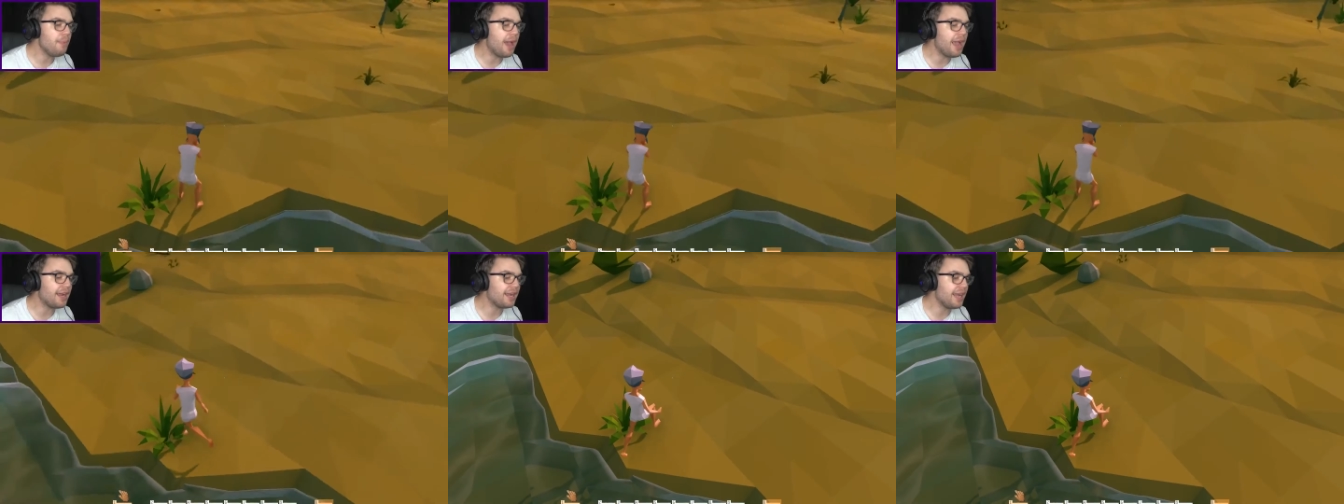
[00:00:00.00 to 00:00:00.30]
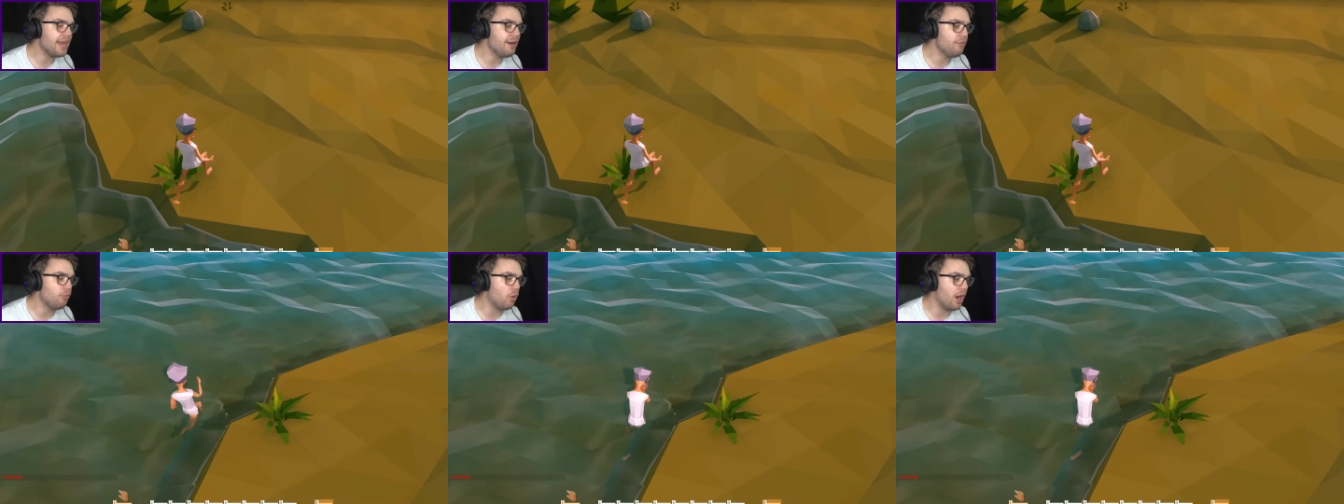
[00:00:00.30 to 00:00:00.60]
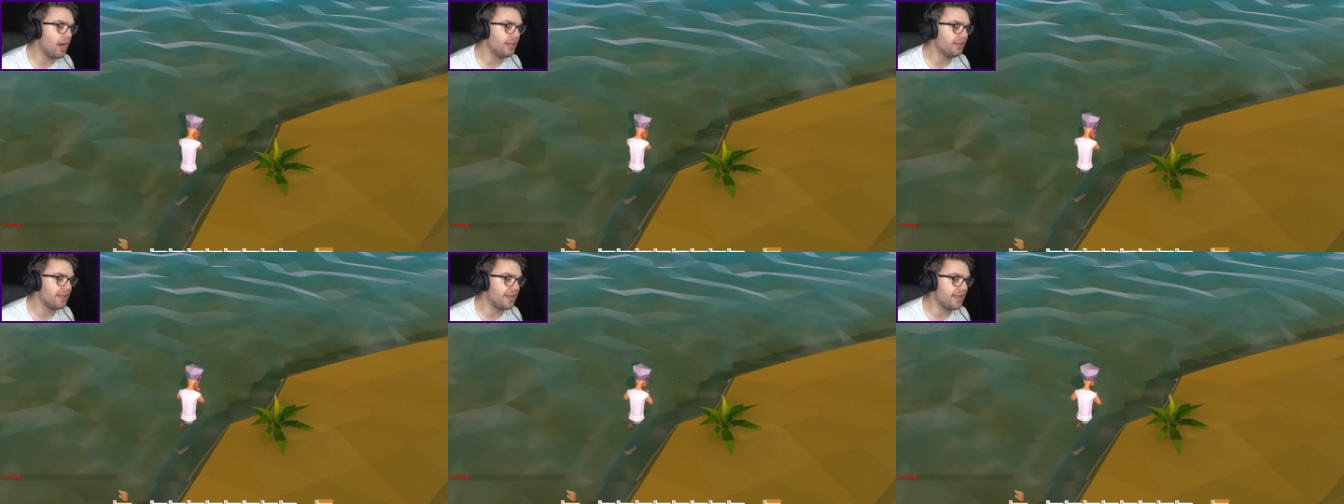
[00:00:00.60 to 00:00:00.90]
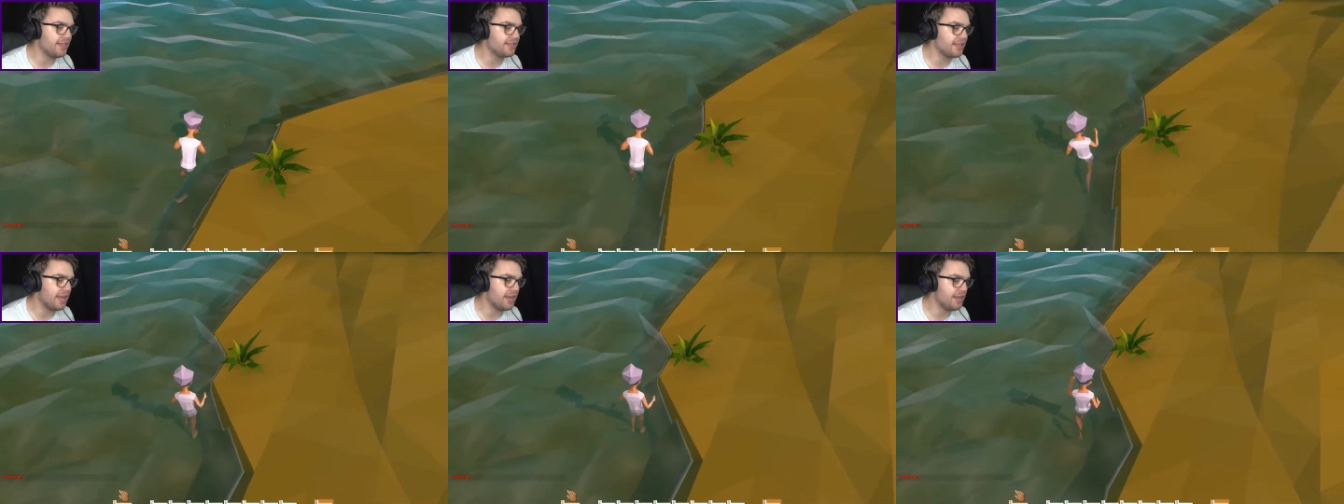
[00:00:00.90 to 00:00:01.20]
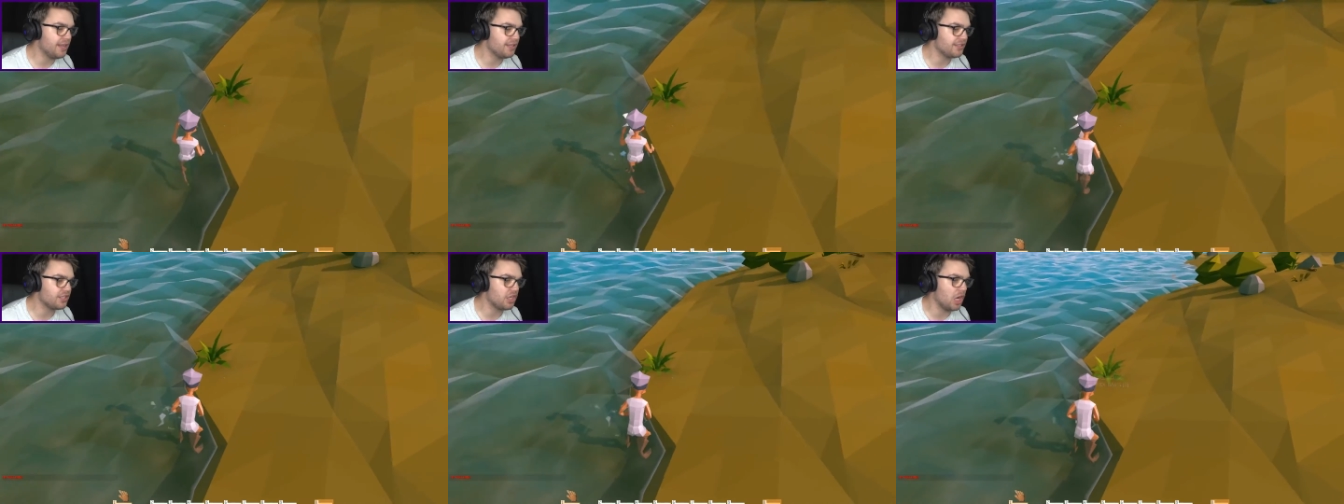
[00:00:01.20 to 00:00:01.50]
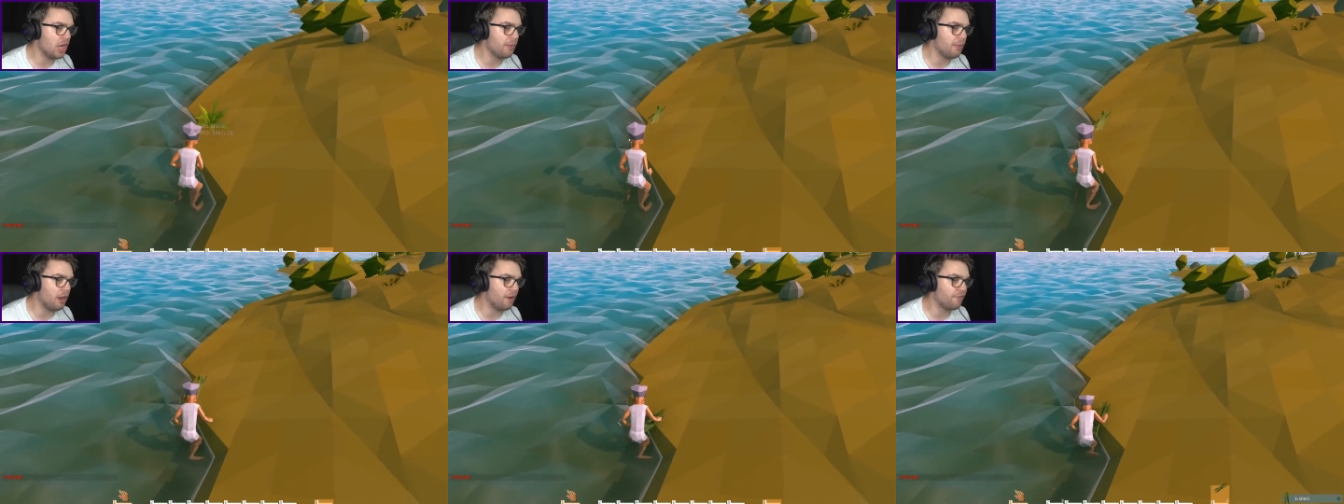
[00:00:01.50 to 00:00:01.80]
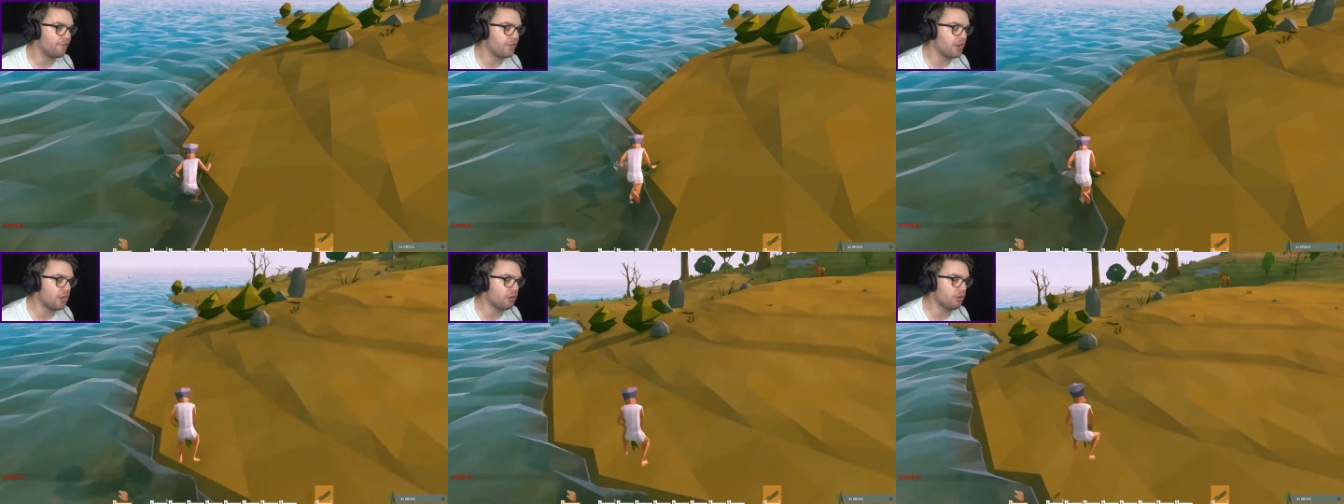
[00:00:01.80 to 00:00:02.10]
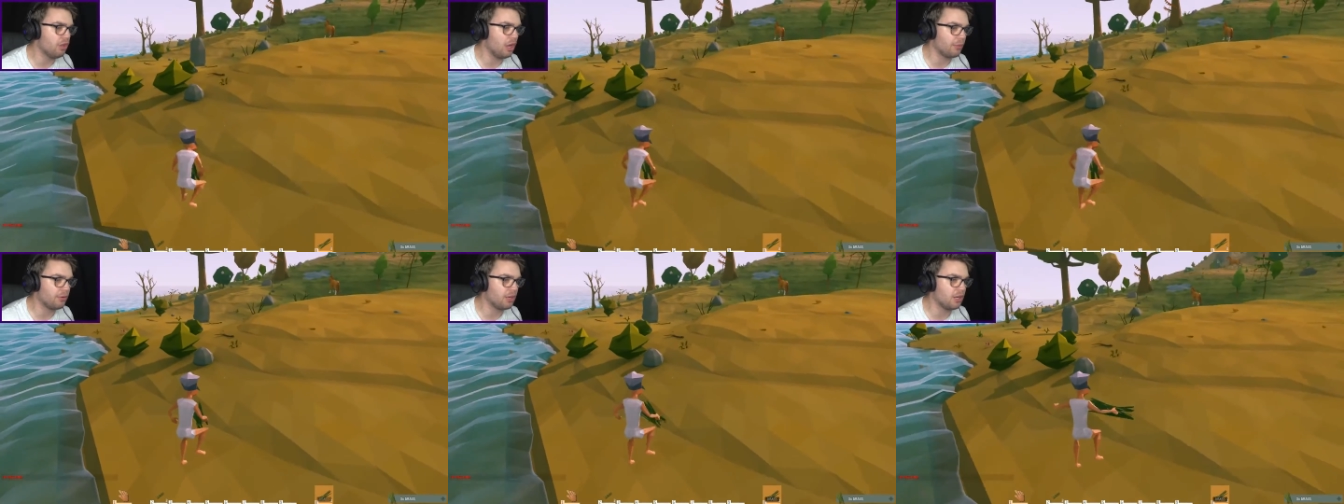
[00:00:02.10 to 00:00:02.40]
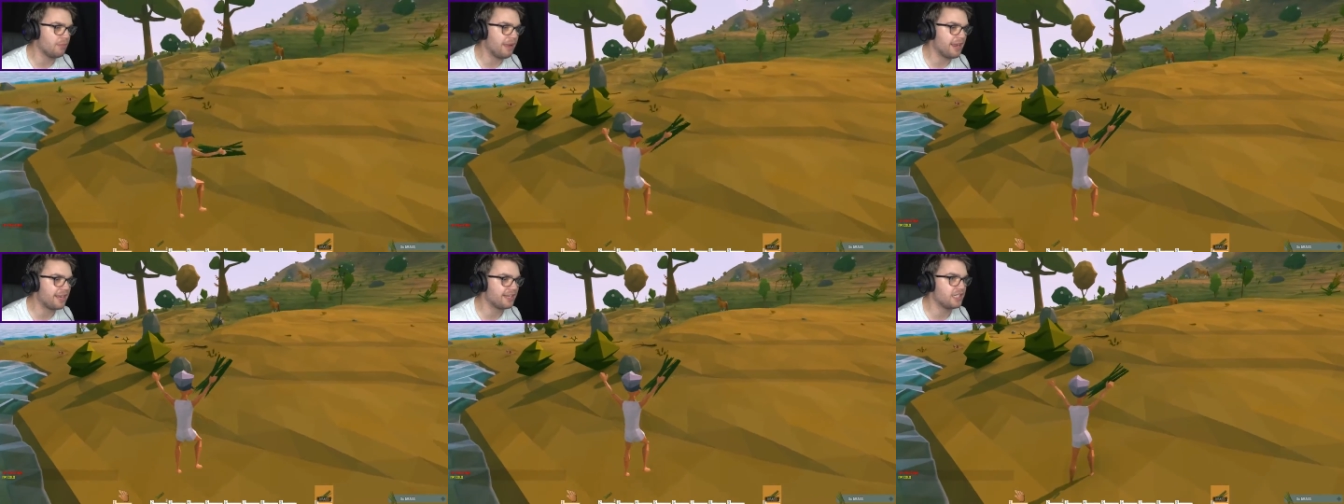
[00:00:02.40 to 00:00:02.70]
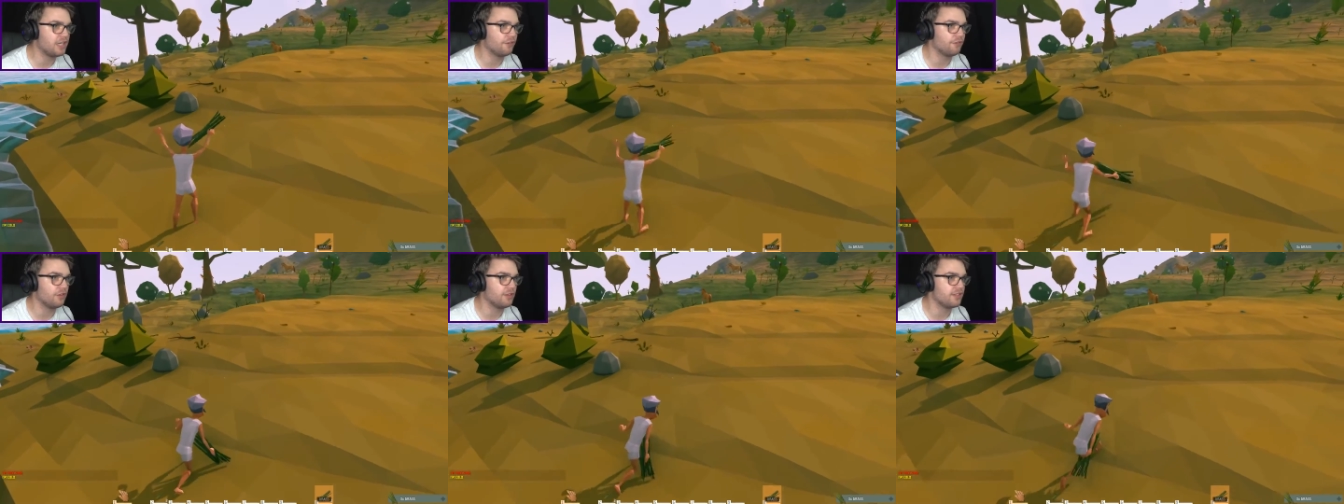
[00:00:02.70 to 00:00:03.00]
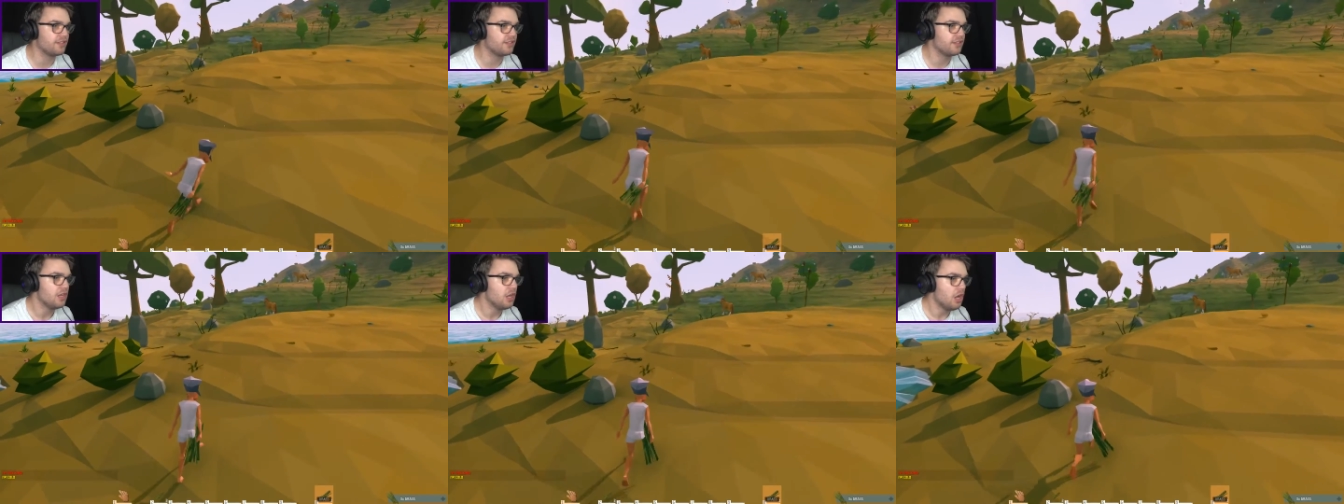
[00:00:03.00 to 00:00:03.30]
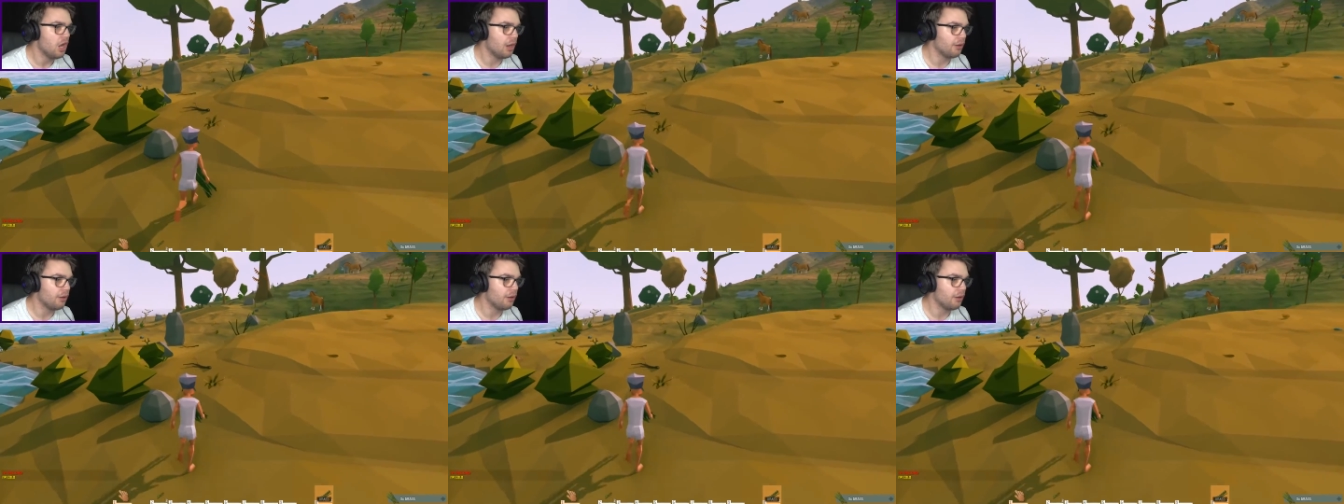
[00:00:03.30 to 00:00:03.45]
back in Wirelands, and this time I feel I'm gonna make a difference.